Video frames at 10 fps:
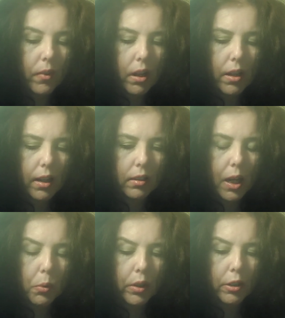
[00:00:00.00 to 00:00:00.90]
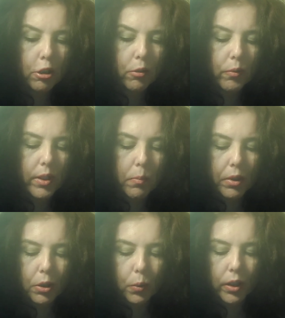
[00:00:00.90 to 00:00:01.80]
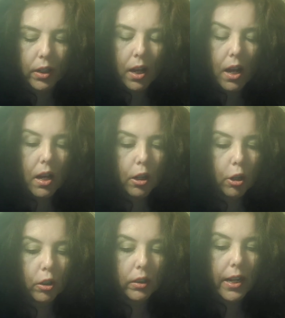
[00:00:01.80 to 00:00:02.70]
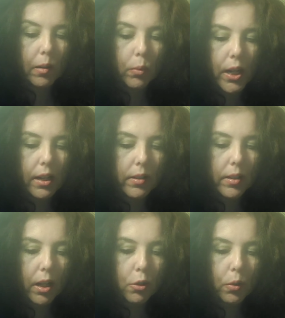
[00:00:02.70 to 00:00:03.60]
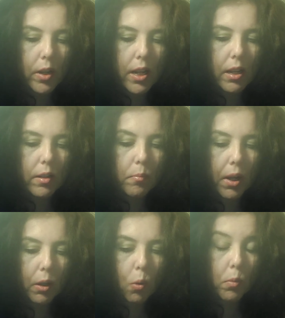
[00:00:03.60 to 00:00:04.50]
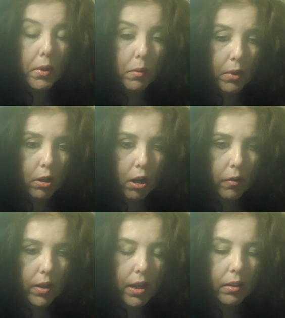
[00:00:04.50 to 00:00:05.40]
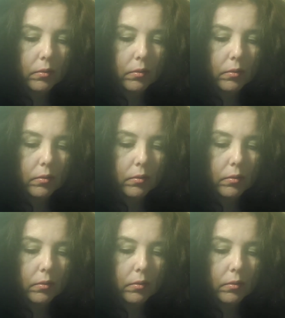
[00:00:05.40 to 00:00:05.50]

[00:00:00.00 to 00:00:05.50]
yeah, I won't get too deep into it. Currently, I'm reading Suttree by Cormac McCarthy.